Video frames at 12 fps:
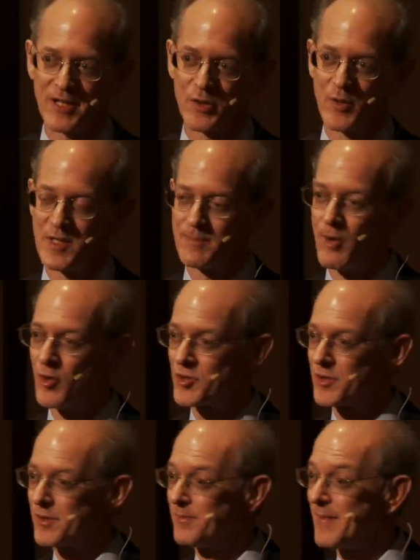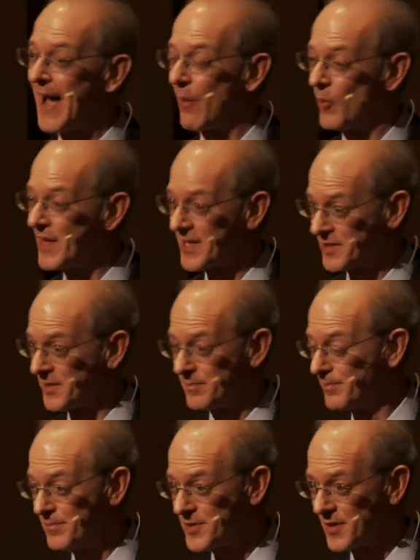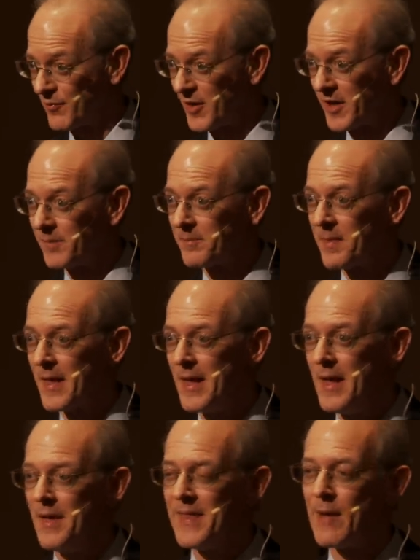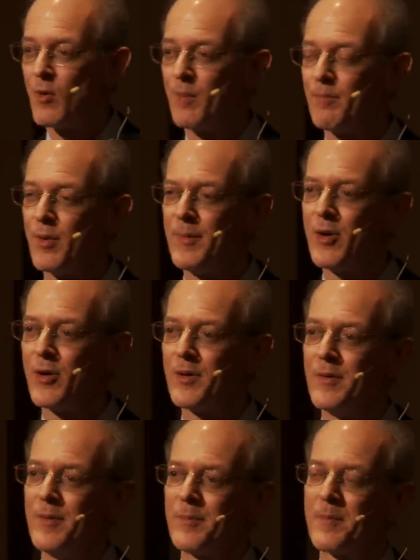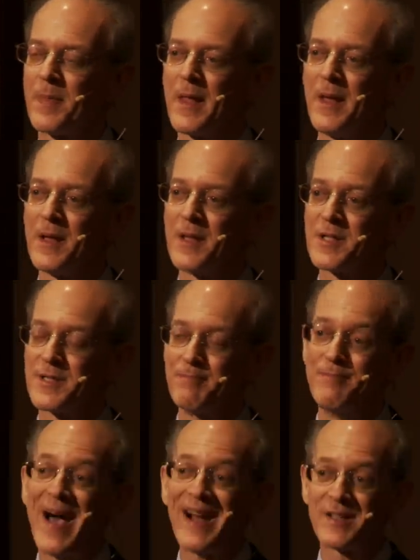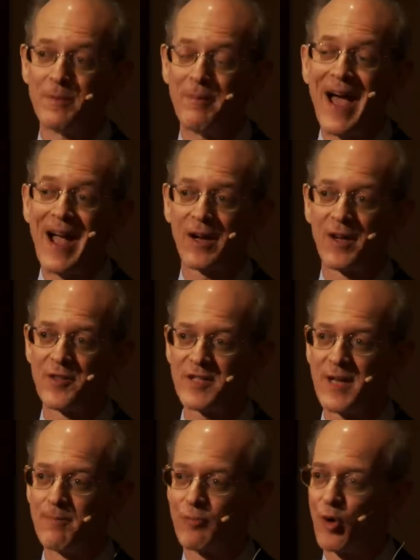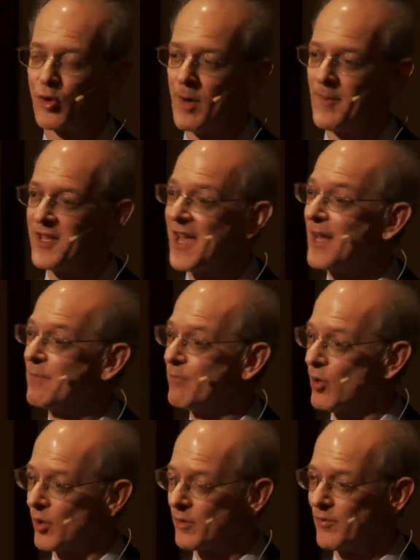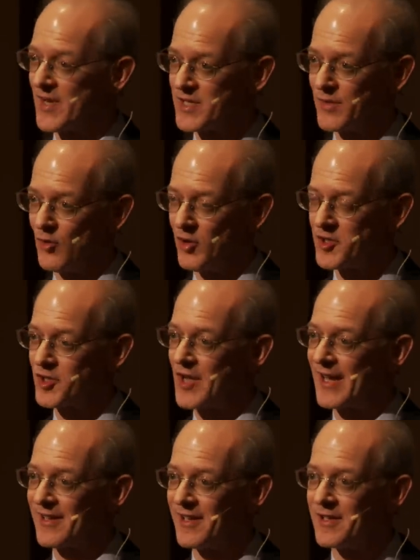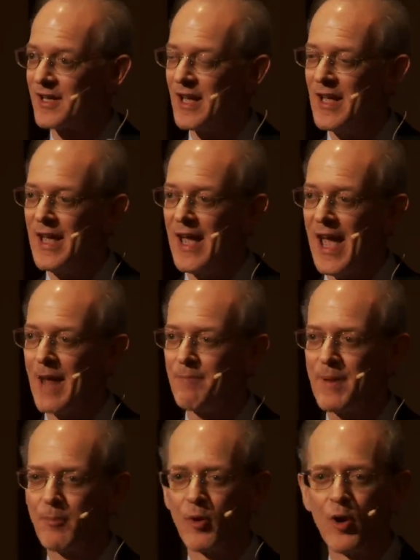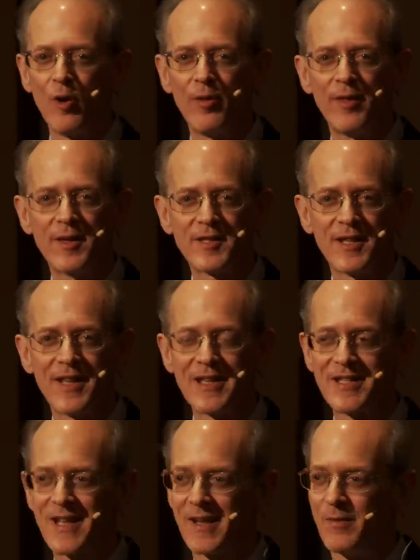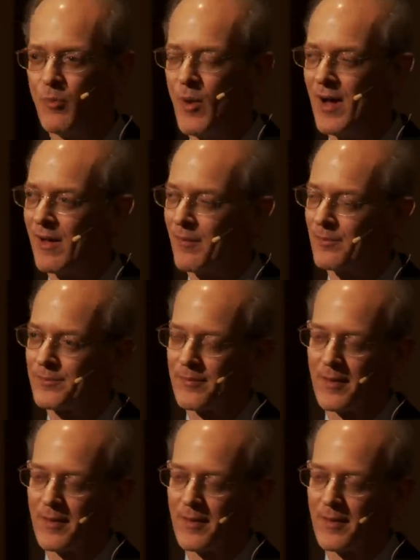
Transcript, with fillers: next to his most acquiescent symphony. They were premiered back to back on the same program in the Edinburgh Festival in Scotland, and people heard this and they said, well,